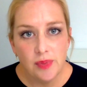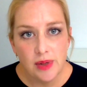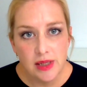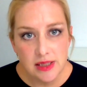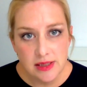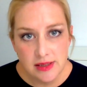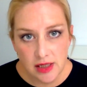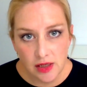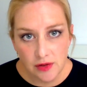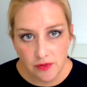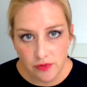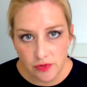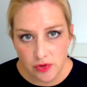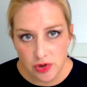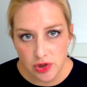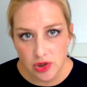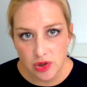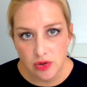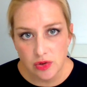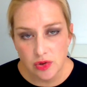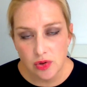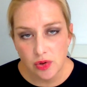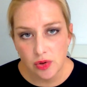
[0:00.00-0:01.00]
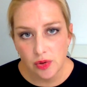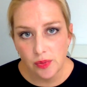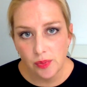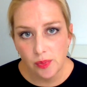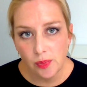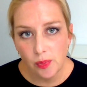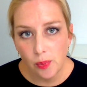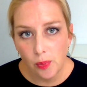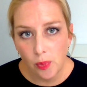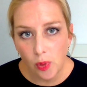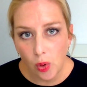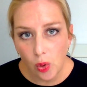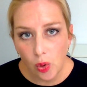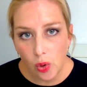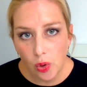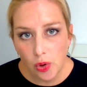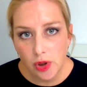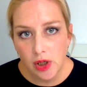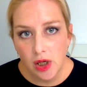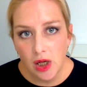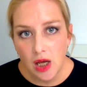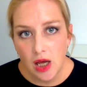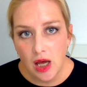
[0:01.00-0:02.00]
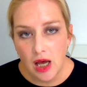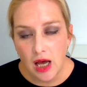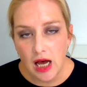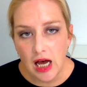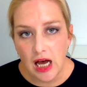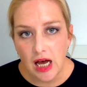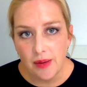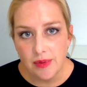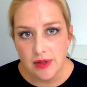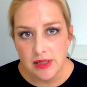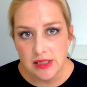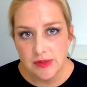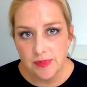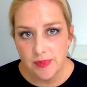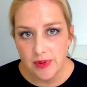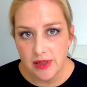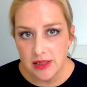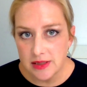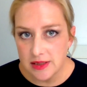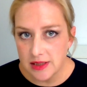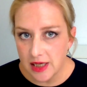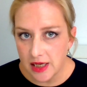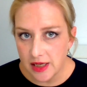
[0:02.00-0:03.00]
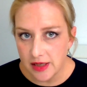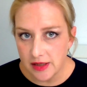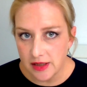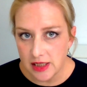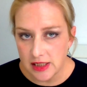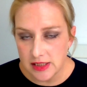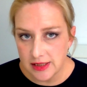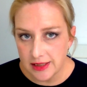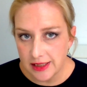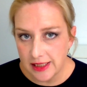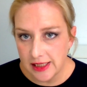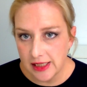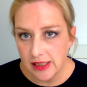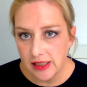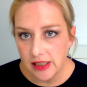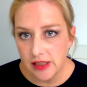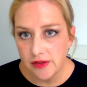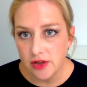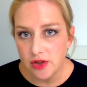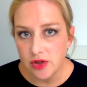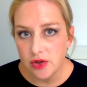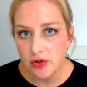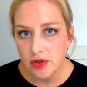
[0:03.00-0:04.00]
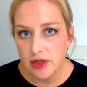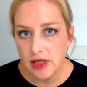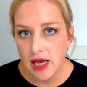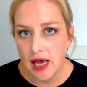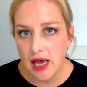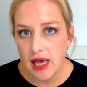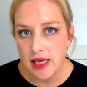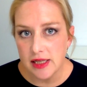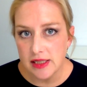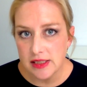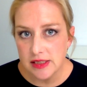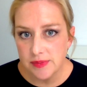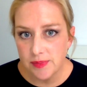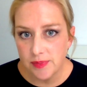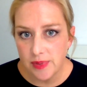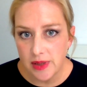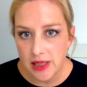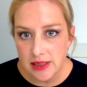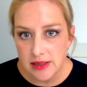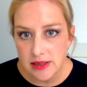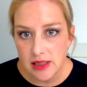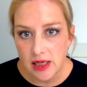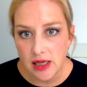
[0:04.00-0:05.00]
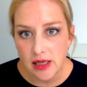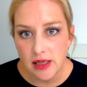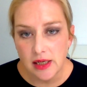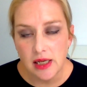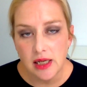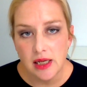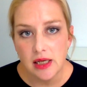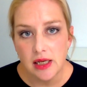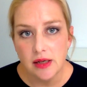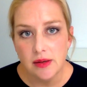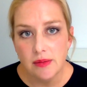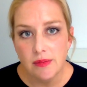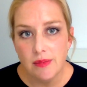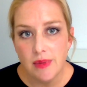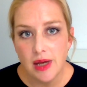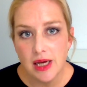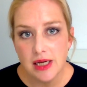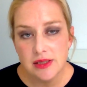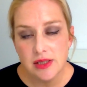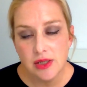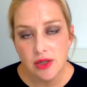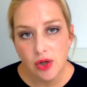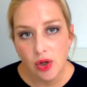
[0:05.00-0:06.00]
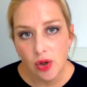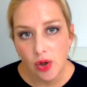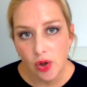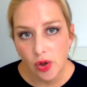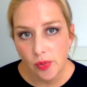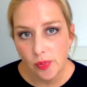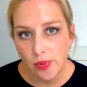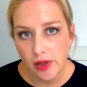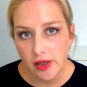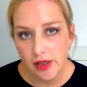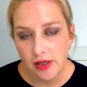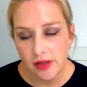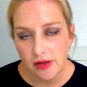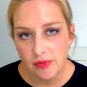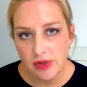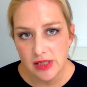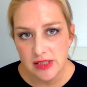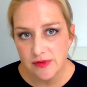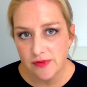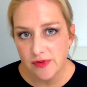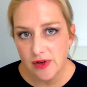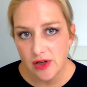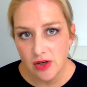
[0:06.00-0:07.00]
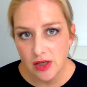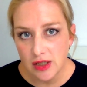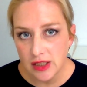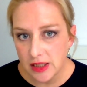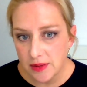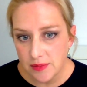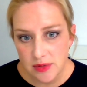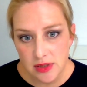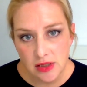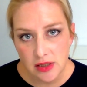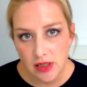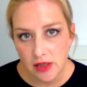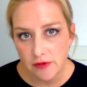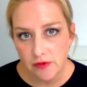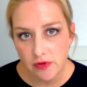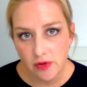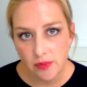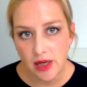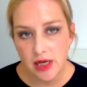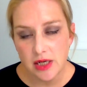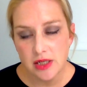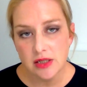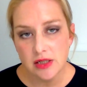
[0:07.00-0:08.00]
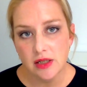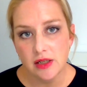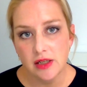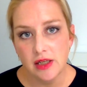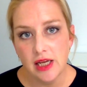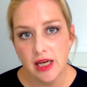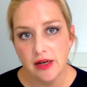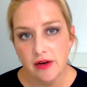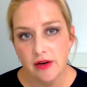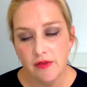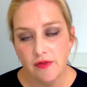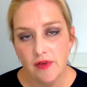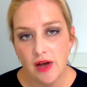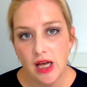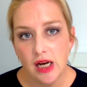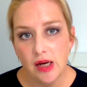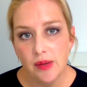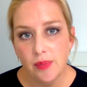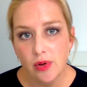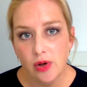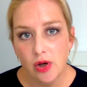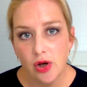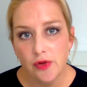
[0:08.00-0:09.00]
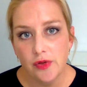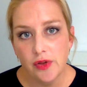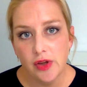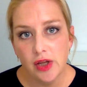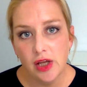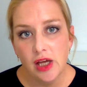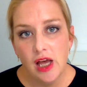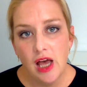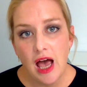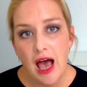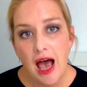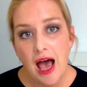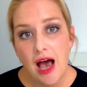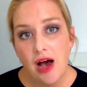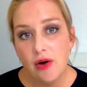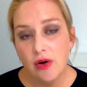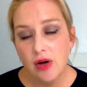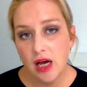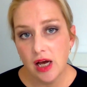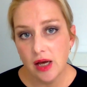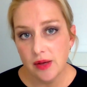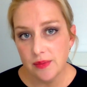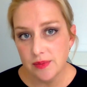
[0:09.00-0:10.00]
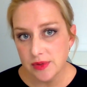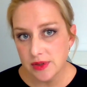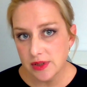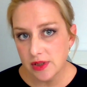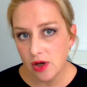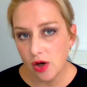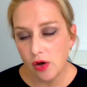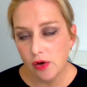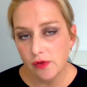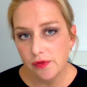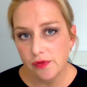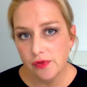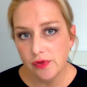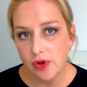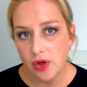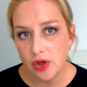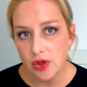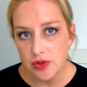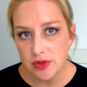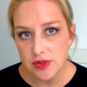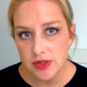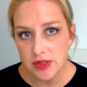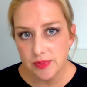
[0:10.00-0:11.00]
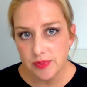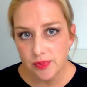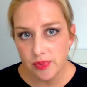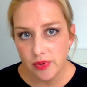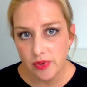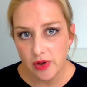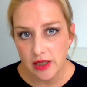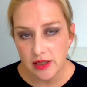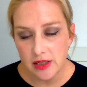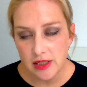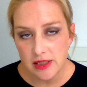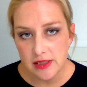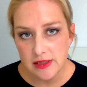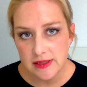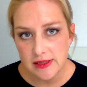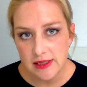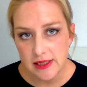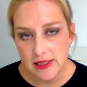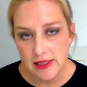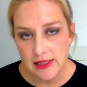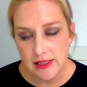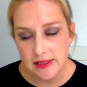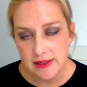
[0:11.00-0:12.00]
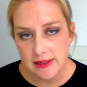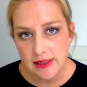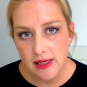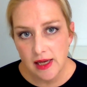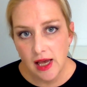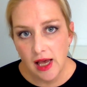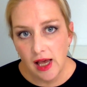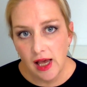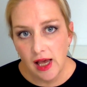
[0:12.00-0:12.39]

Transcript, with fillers: have been several children born. Um, it's been done. It's legal in the UK. It's been done in Mexico, but there's very limited information yet available on the outcomes of those pregnancies